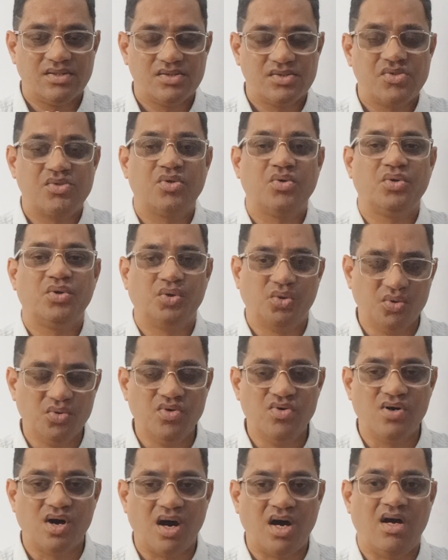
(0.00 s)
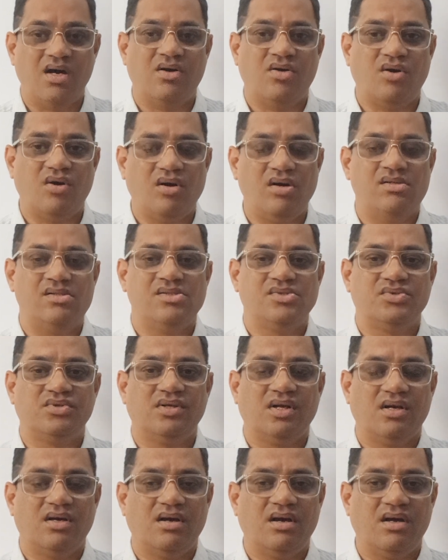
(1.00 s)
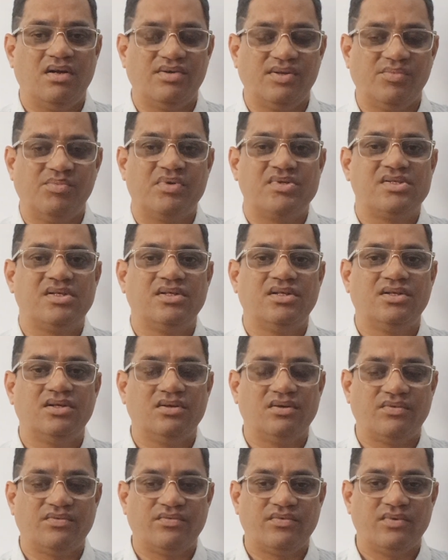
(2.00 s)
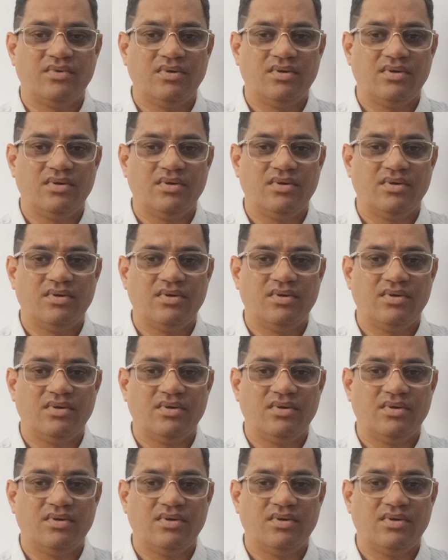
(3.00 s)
So you are also a representative of